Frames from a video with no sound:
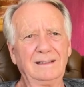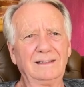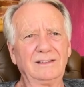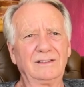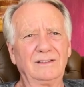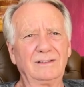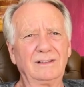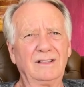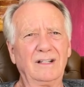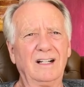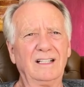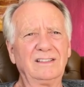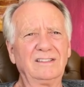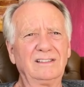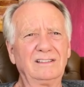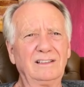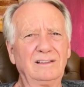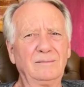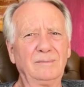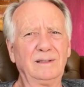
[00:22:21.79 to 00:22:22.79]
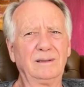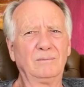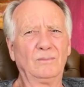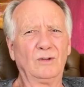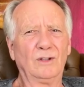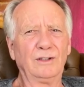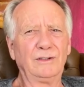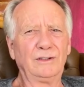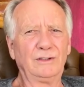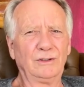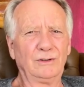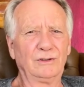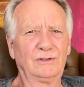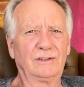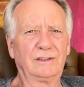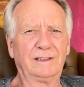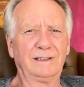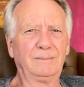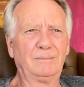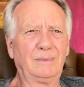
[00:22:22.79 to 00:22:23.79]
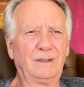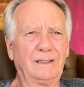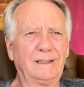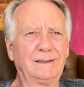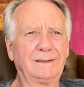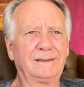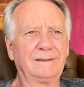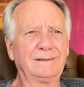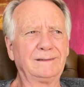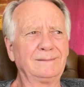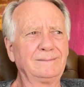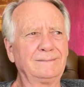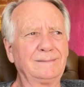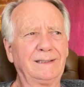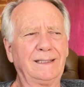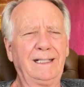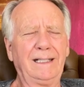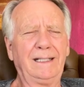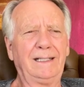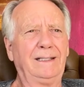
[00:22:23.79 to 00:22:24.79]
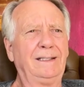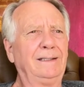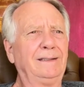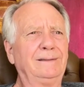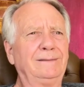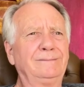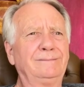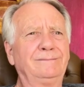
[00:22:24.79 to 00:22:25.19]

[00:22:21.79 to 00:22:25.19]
So it costs a little bit more usually, but hey,